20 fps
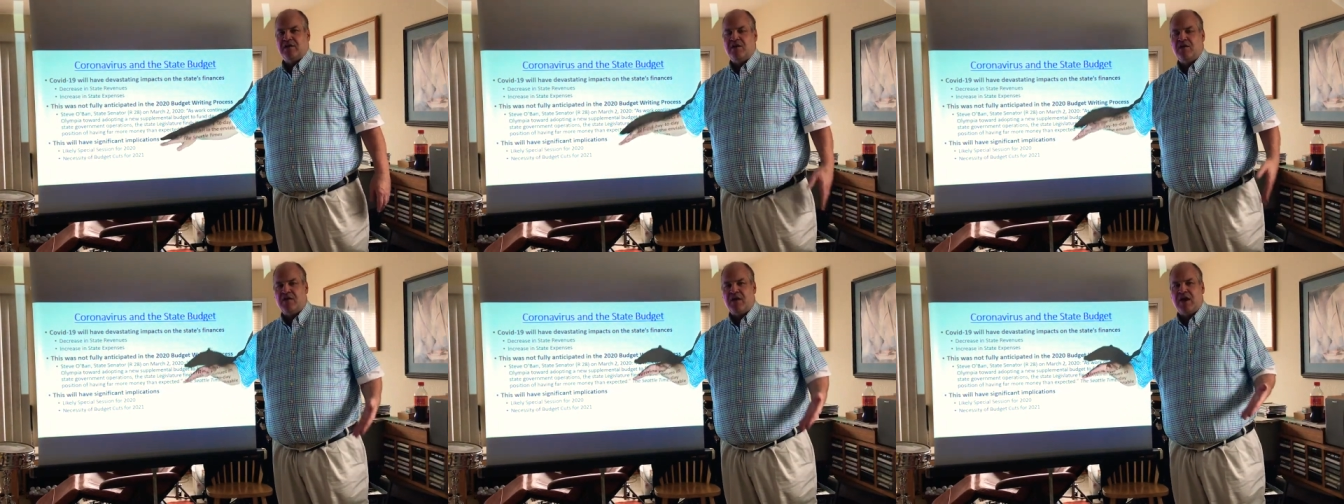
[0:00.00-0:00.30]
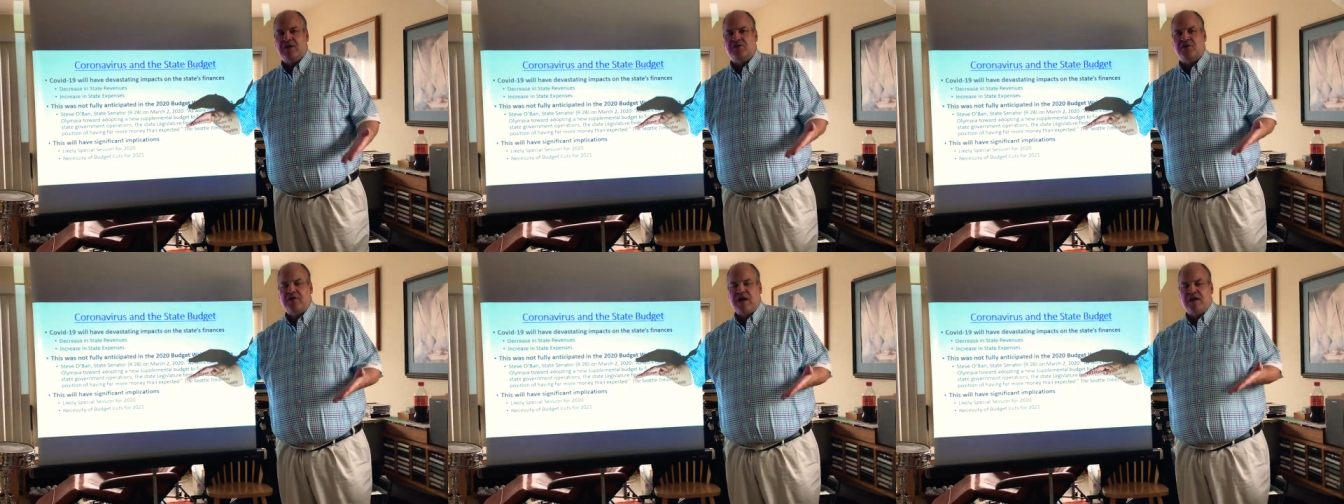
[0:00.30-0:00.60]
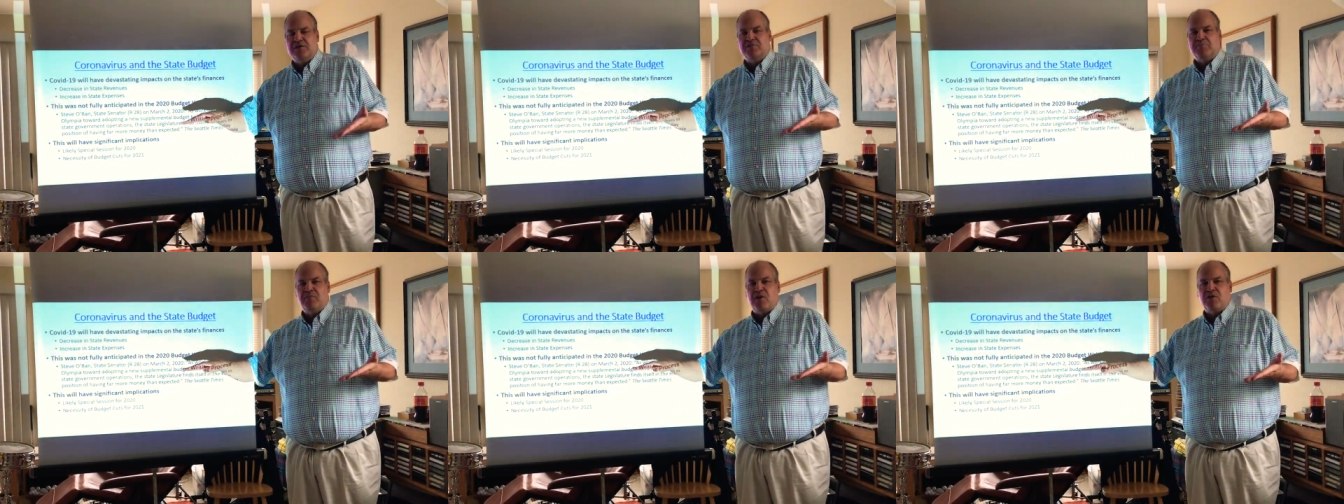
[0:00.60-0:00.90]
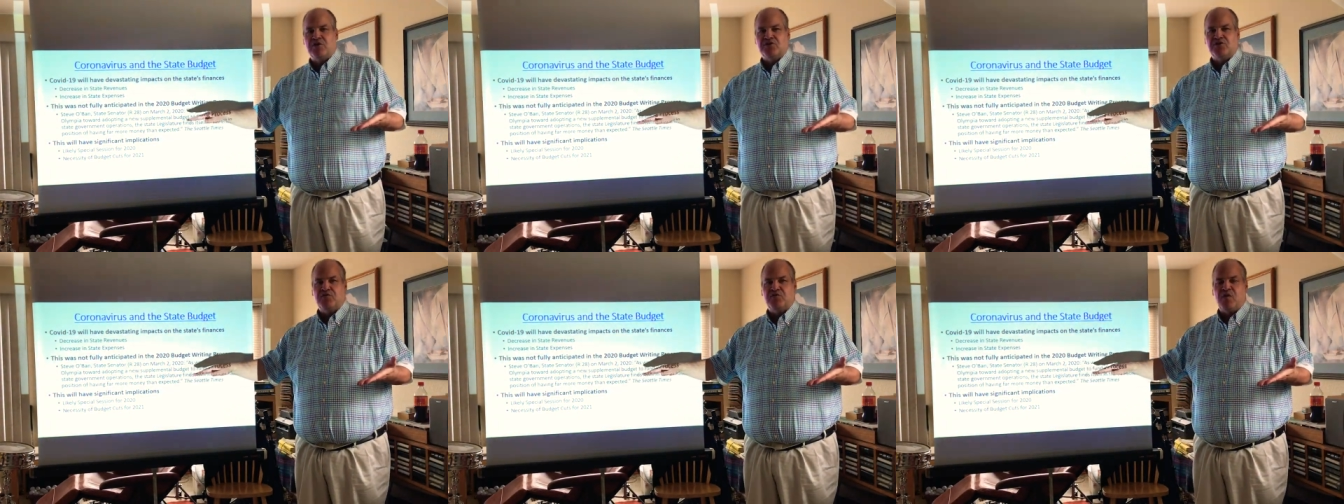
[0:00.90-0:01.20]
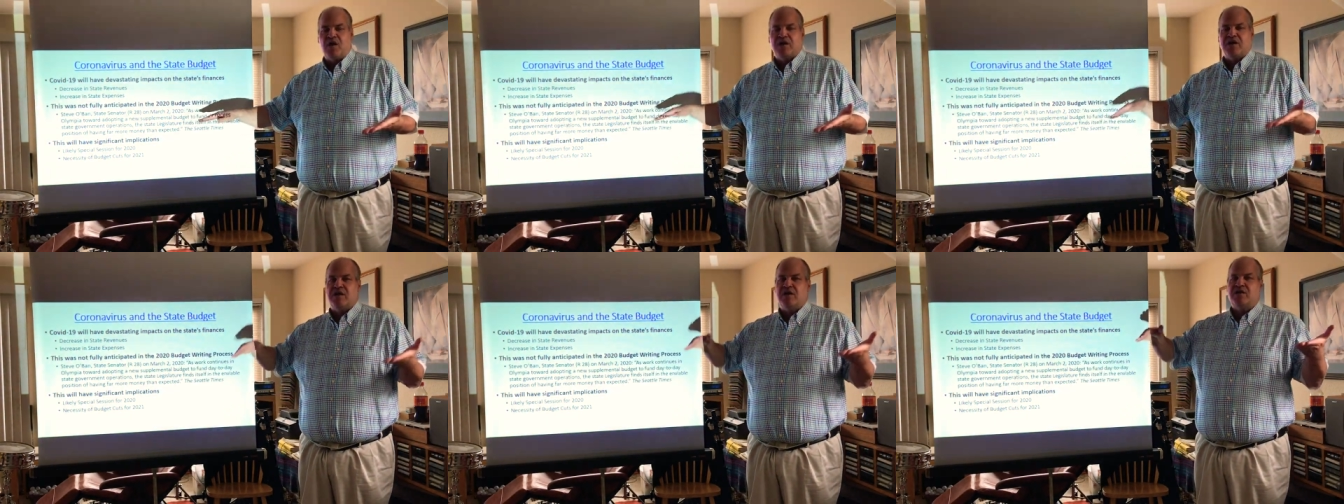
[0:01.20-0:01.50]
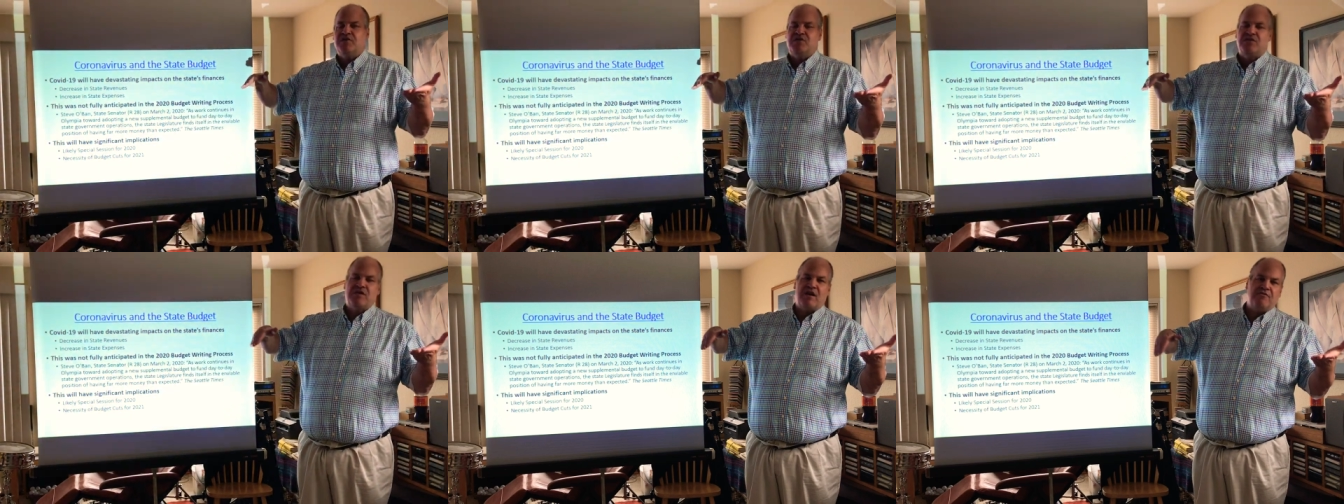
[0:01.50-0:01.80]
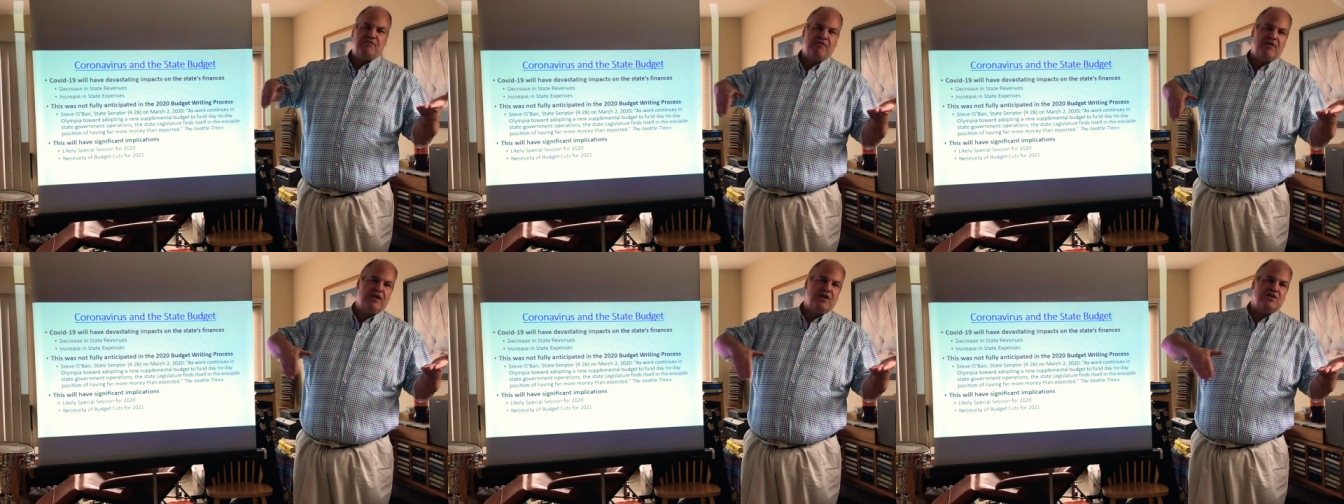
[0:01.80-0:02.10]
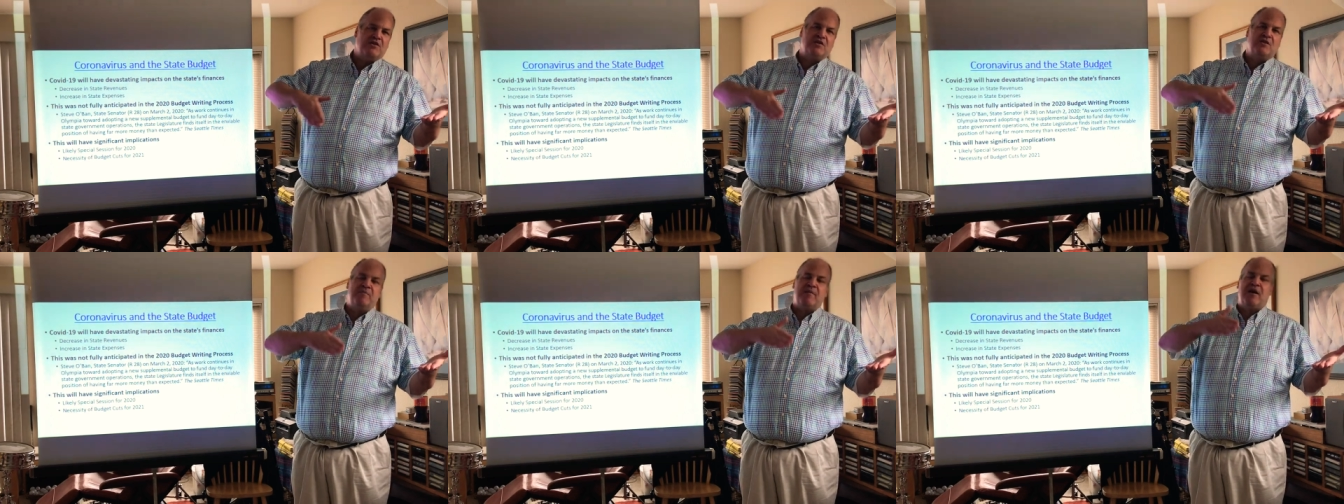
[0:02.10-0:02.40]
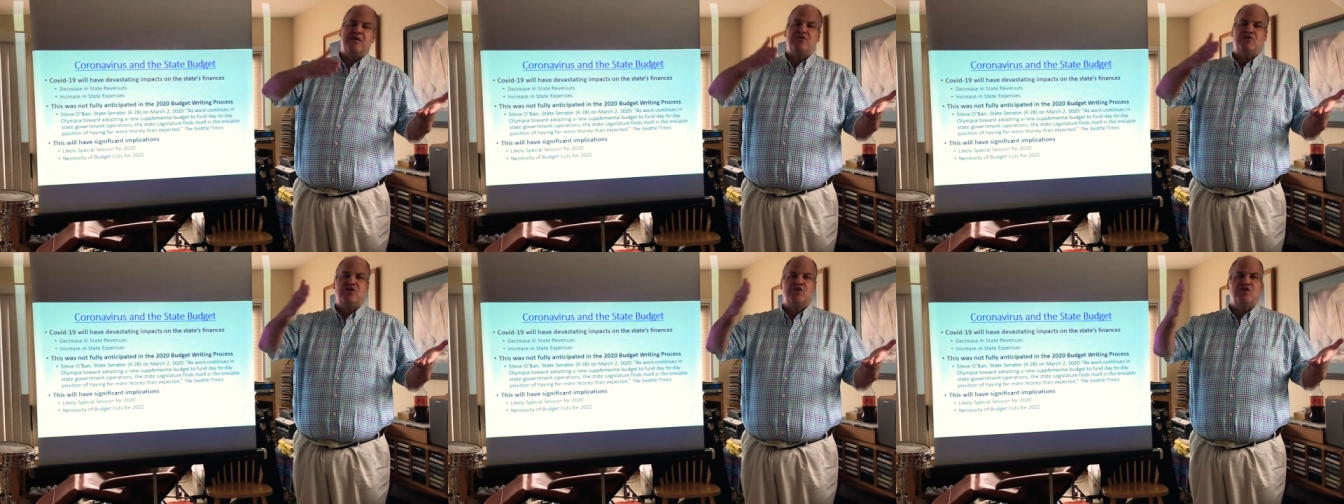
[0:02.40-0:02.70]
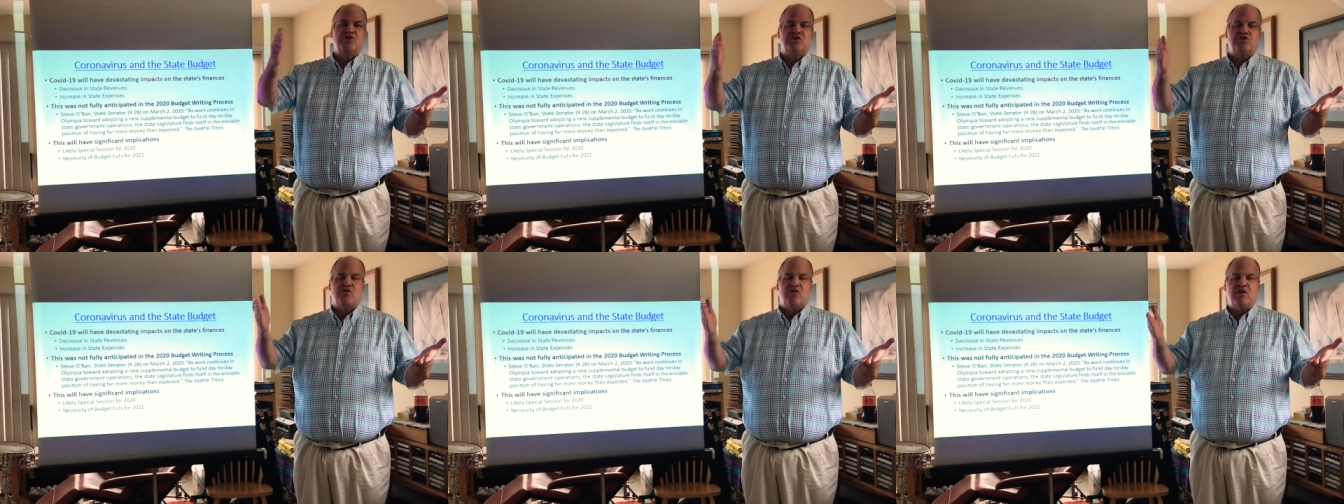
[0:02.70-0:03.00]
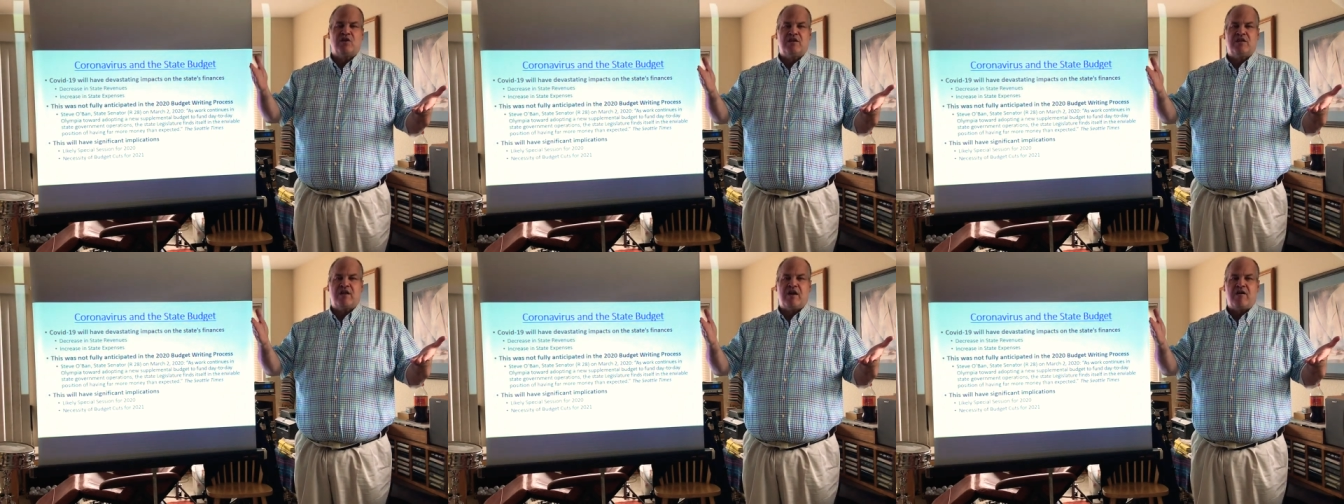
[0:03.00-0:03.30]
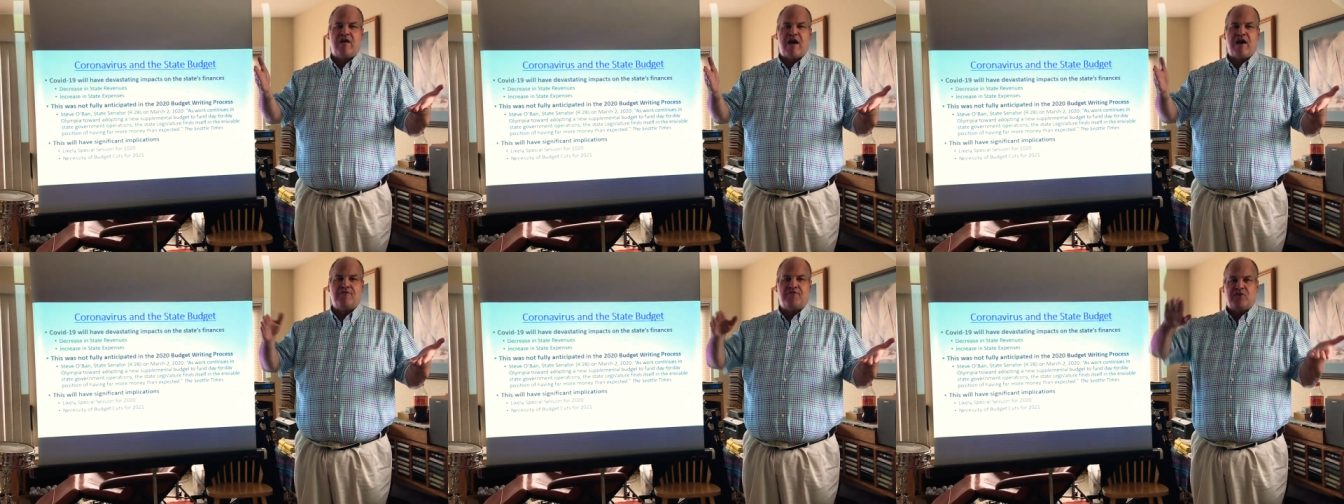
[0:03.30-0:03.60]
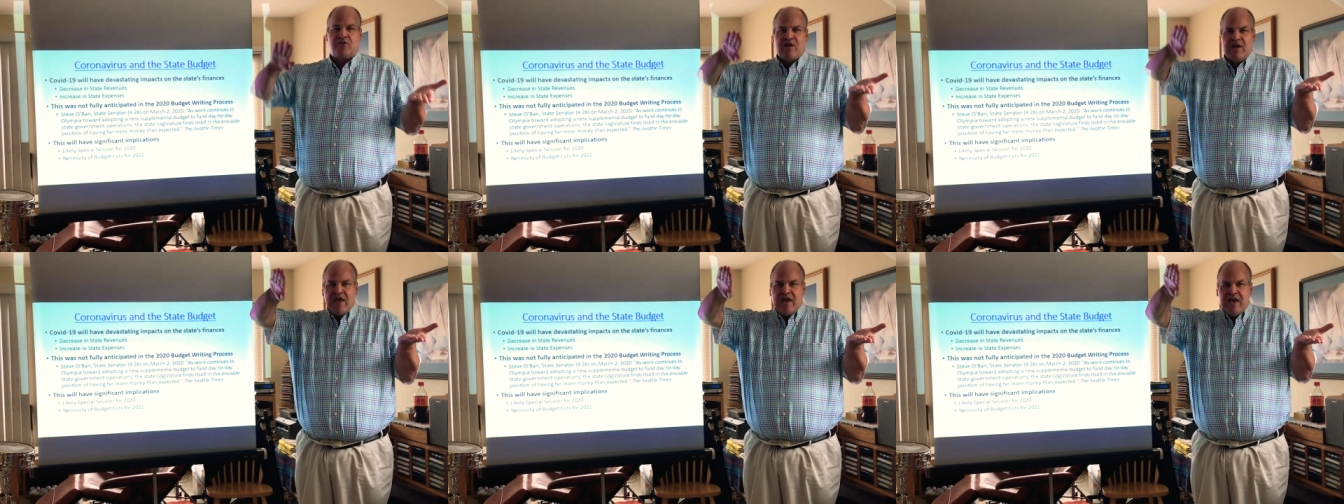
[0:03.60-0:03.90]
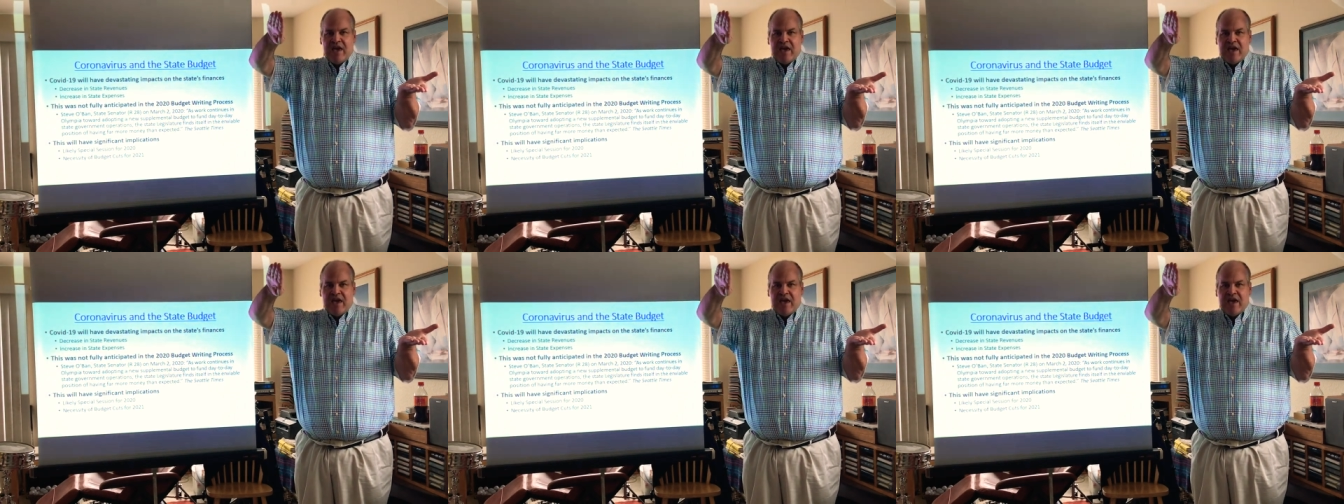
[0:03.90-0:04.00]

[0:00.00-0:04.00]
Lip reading: Okay, so that's March 20th. They finished the budget shortly thereafter,